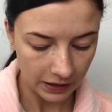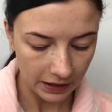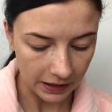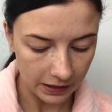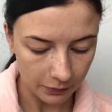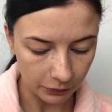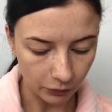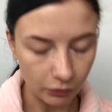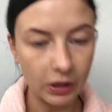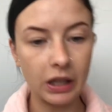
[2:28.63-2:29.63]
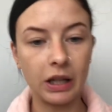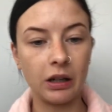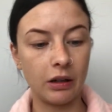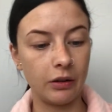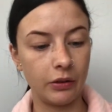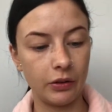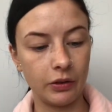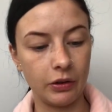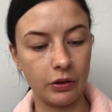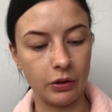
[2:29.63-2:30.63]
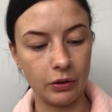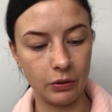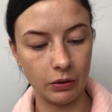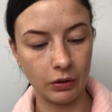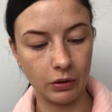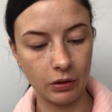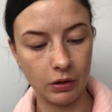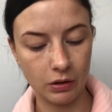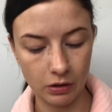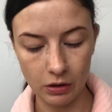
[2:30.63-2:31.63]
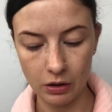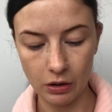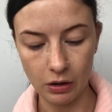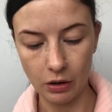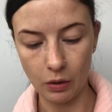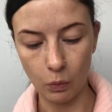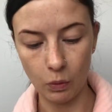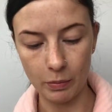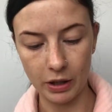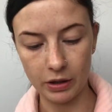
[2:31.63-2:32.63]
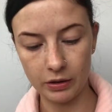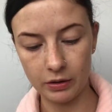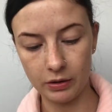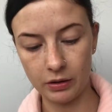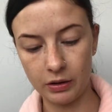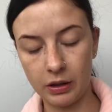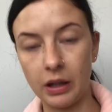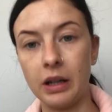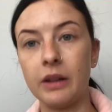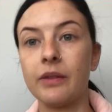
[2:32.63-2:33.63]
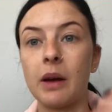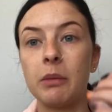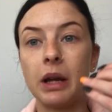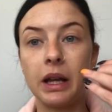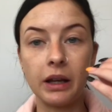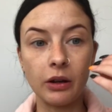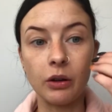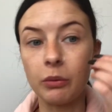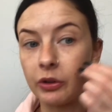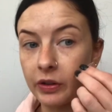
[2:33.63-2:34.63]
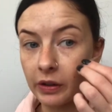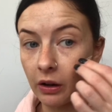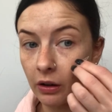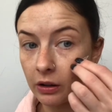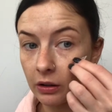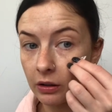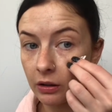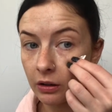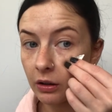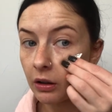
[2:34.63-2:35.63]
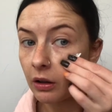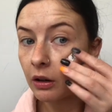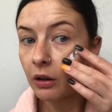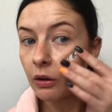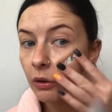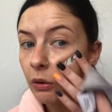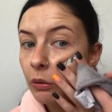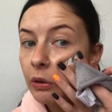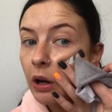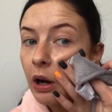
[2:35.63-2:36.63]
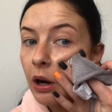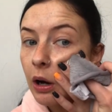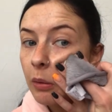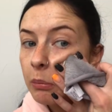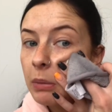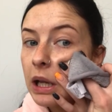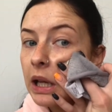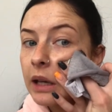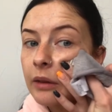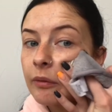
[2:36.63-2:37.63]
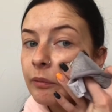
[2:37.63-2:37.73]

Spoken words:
He was really close to a woman in his family who was his aunt, called Aunt Millie.